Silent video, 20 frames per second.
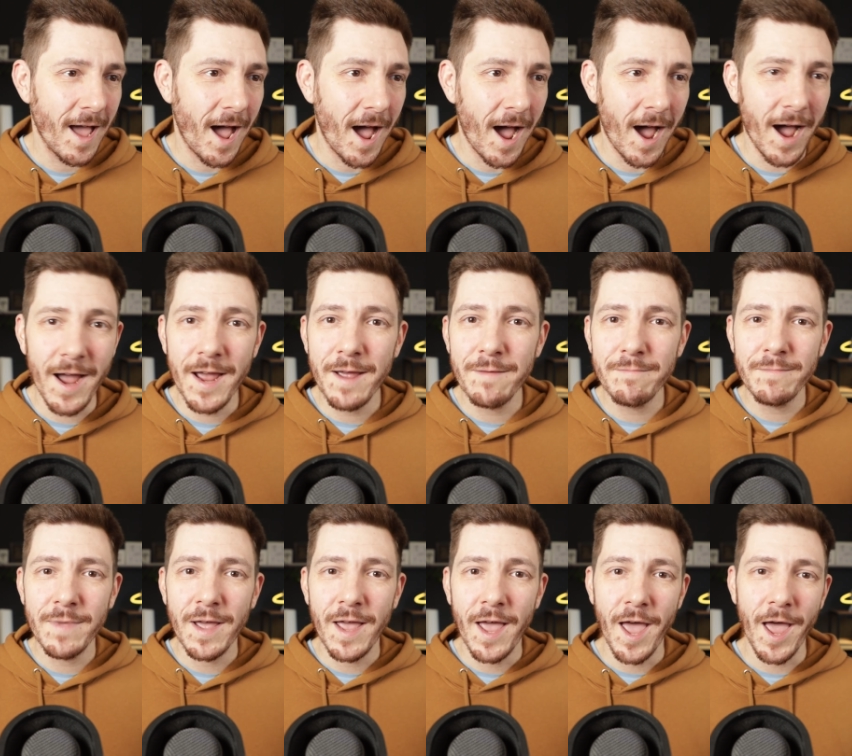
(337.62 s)

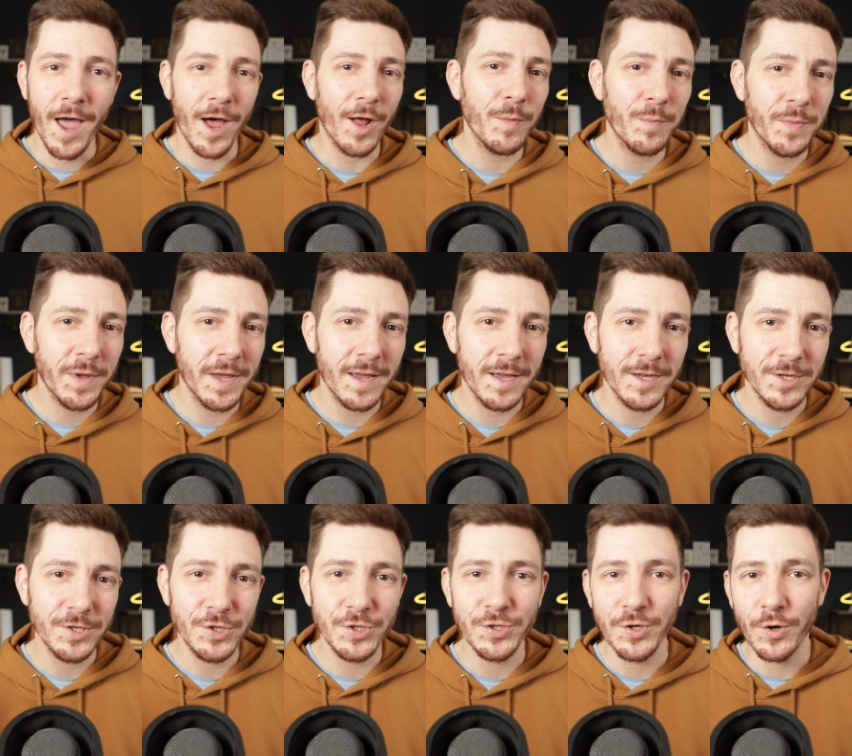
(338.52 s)
I'm
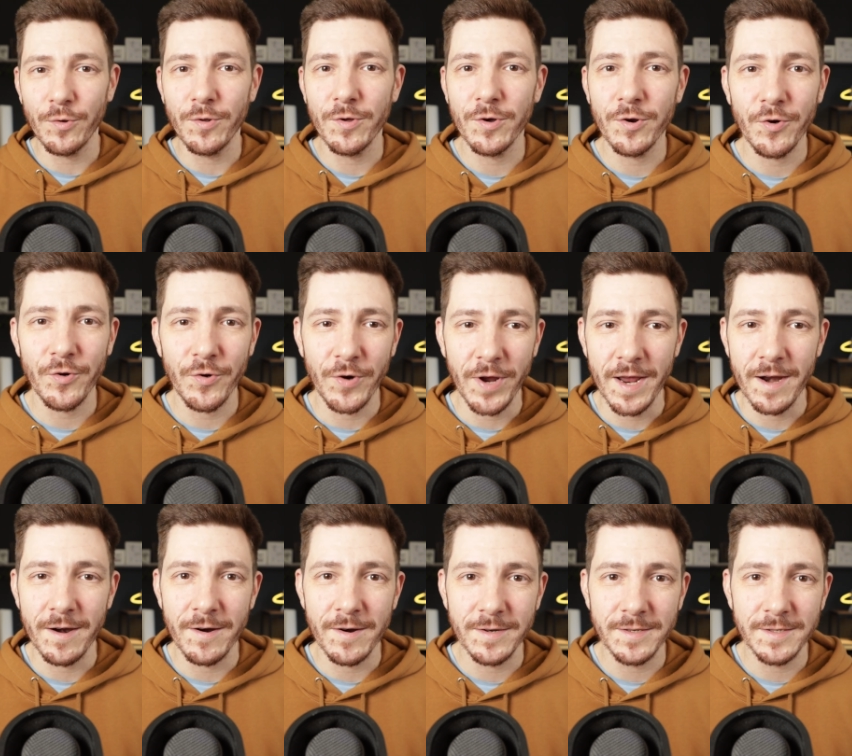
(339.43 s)
helping solo
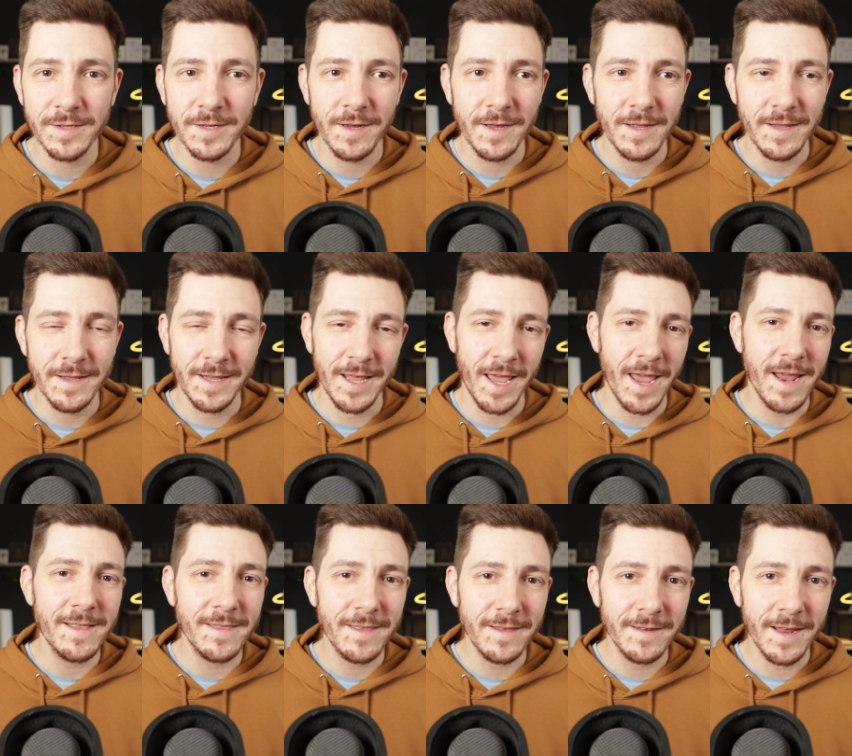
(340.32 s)
creators
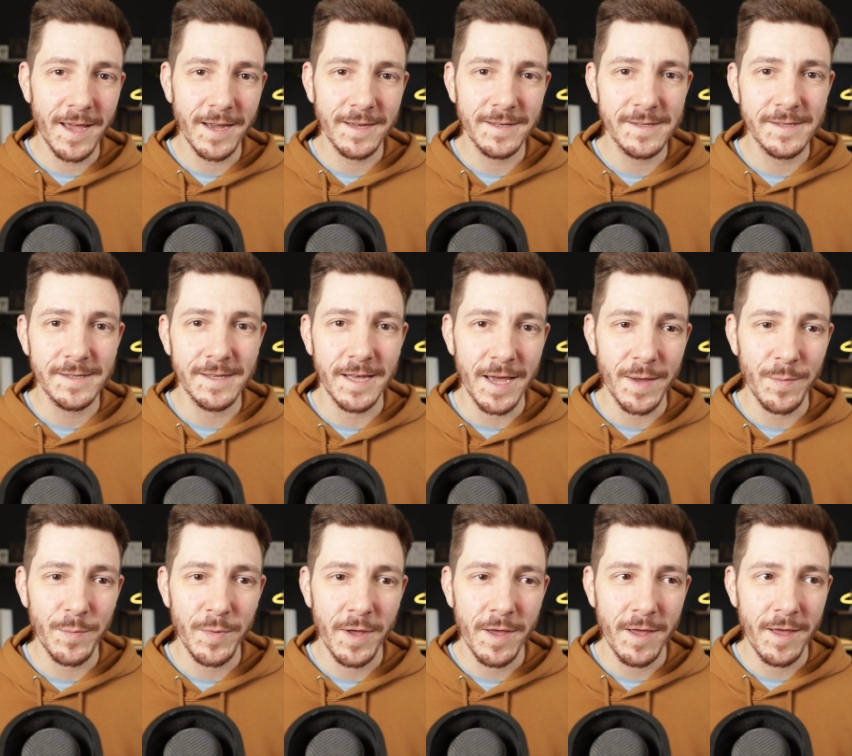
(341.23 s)
take the next
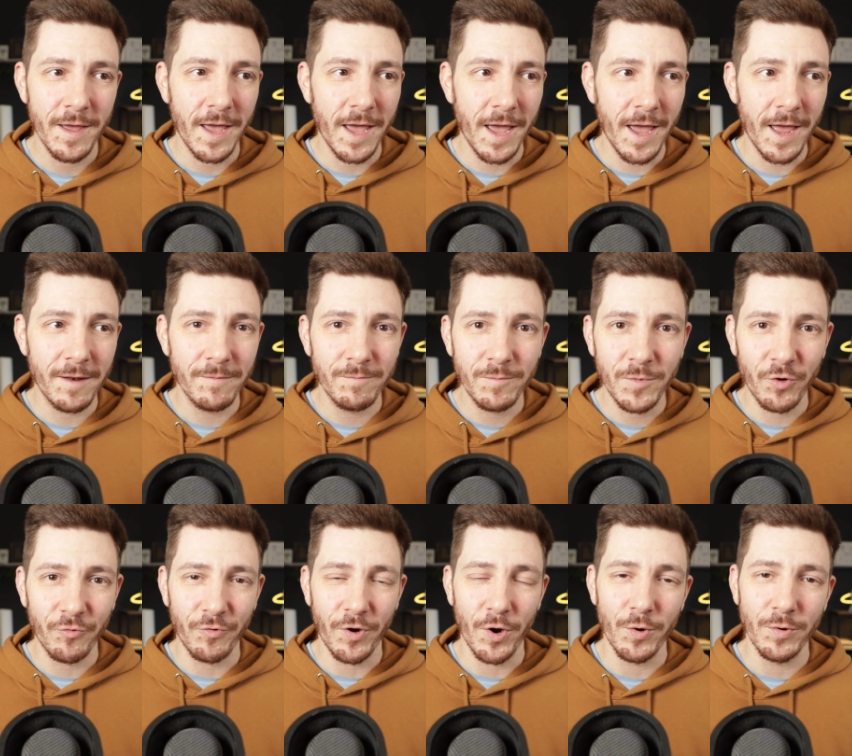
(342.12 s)
step and
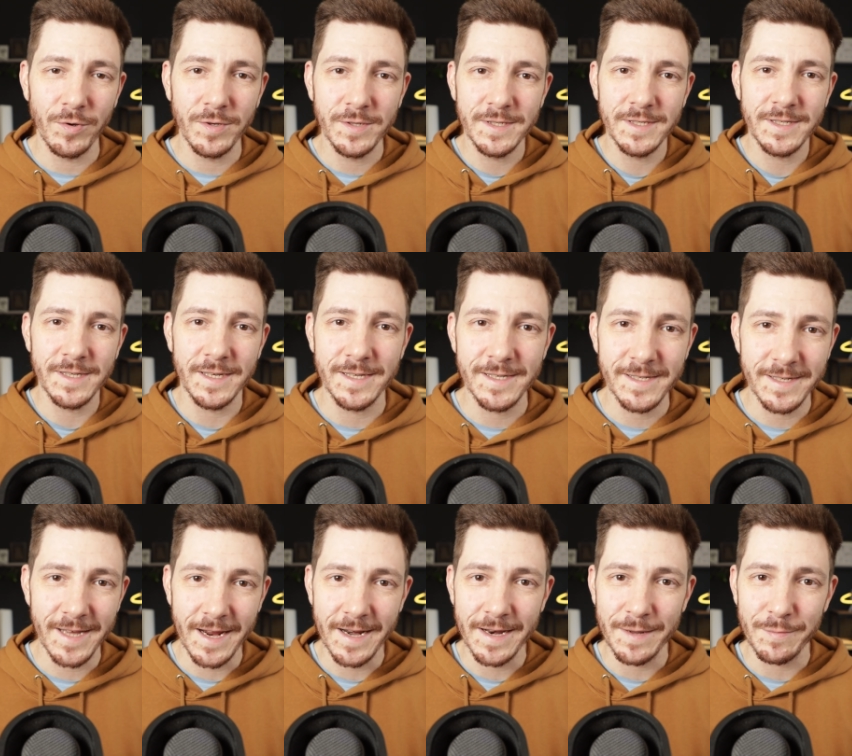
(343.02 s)
grow
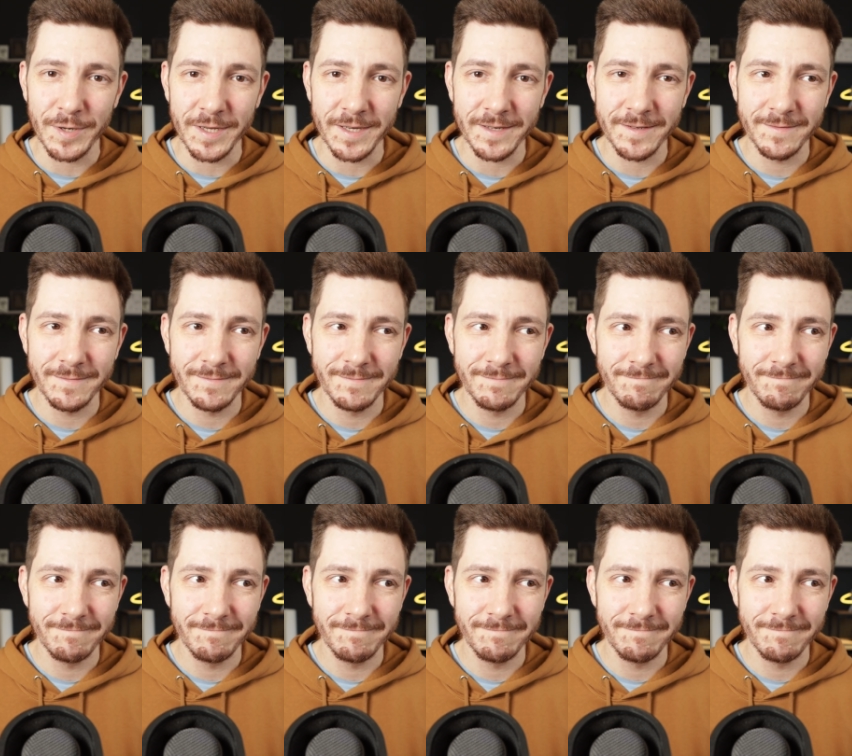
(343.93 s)
sustainably.